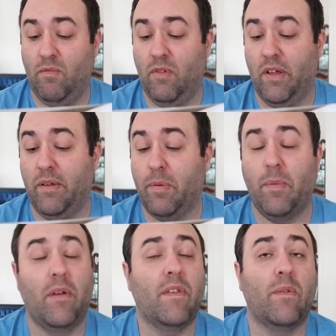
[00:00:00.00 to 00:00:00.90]
Larry
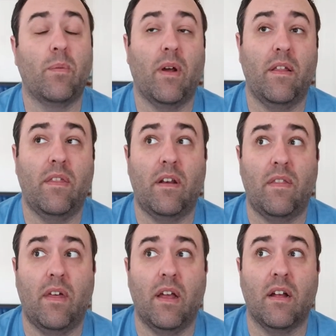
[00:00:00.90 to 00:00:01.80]
proposes right then
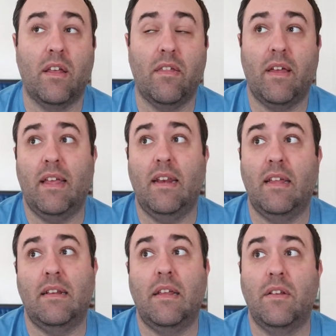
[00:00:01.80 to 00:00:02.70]
and there. He like he
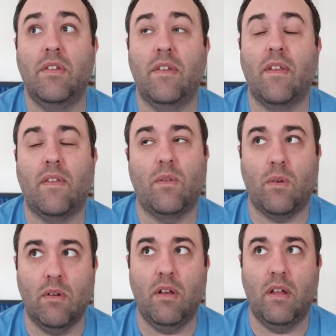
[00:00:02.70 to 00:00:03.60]
didn't intend to. He's like
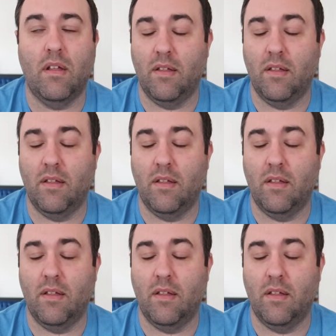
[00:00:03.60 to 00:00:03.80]
screw it.